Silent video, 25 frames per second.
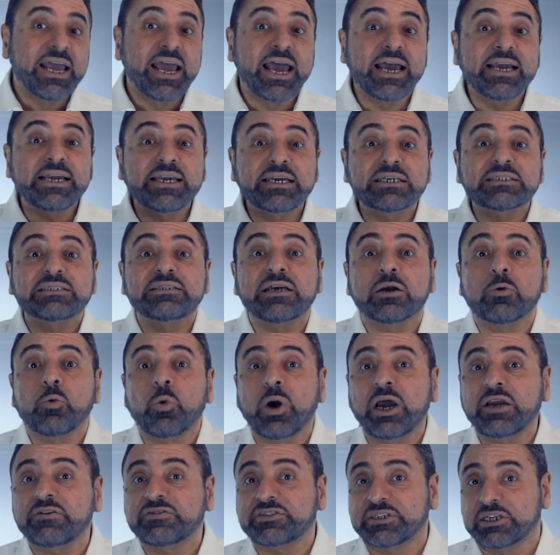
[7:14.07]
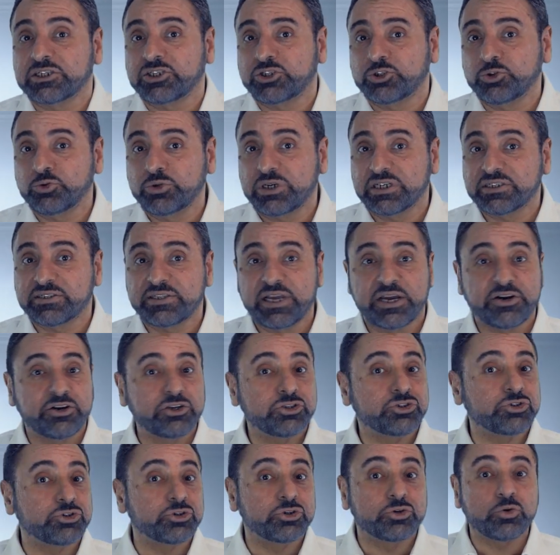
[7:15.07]
and kiss their wives as soon as they
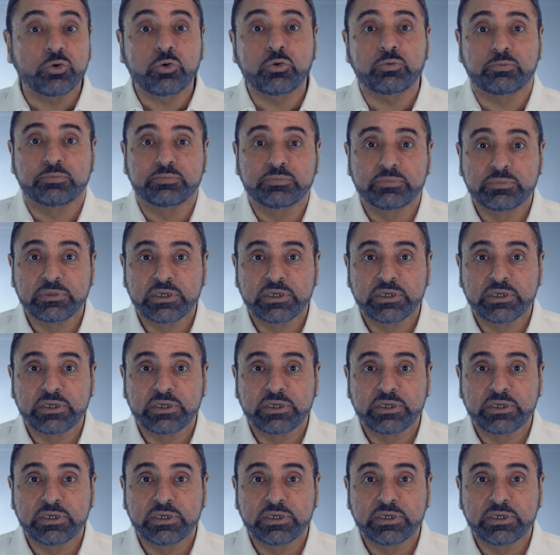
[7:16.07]
return home?